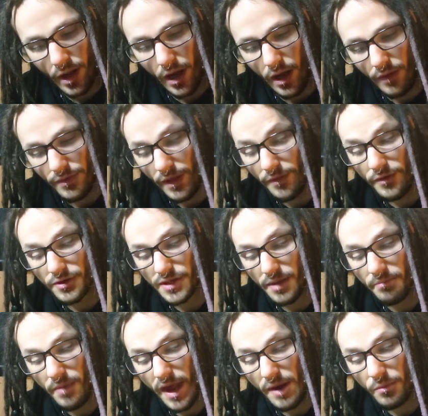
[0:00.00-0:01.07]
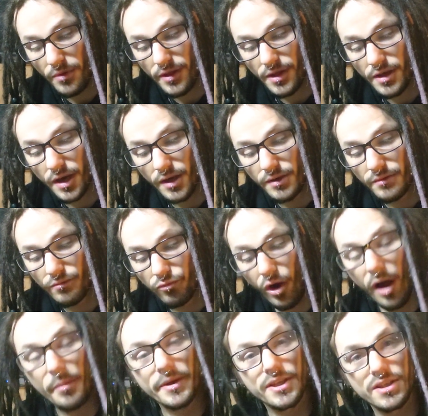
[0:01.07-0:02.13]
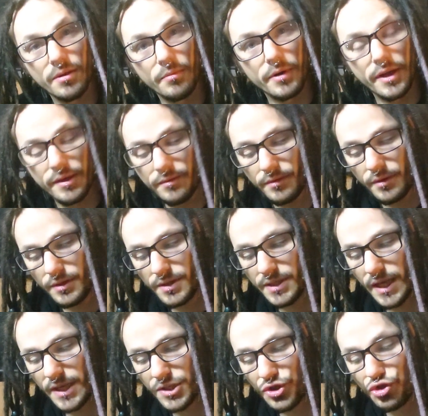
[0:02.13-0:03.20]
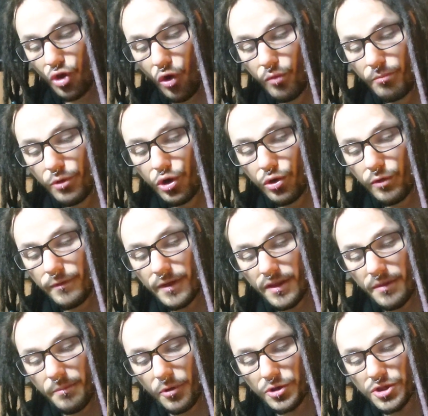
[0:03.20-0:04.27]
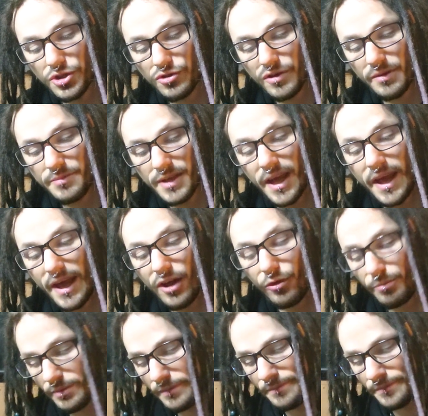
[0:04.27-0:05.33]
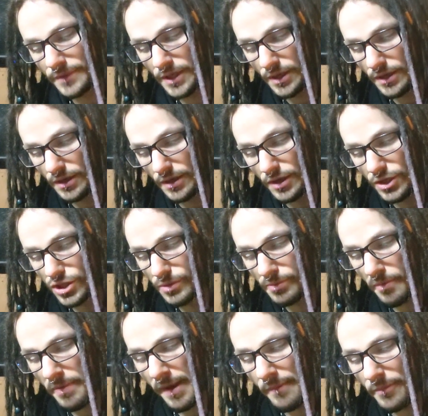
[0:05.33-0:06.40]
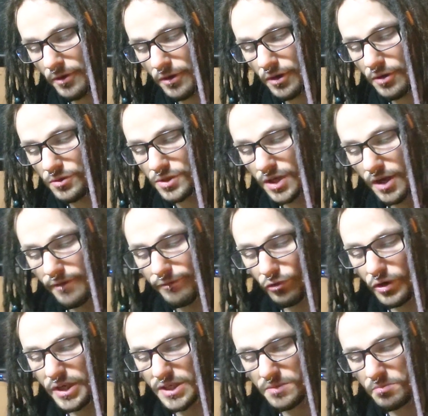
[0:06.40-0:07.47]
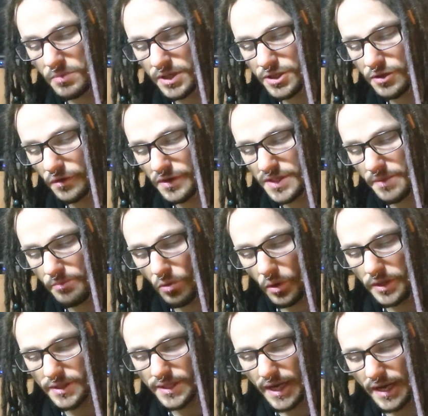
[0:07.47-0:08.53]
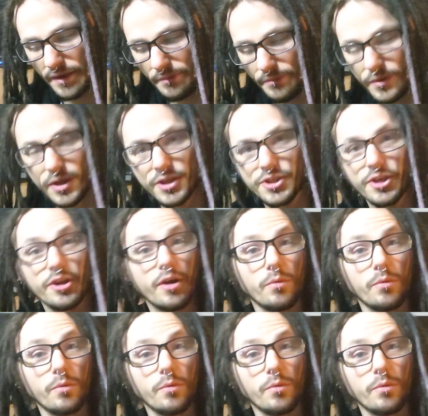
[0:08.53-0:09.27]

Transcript: uh, then there's a man with a gun robbing somebody, says, don't move, and the person screams, help. Super Paper goes, Freeze, mister, as he points at him. Because, you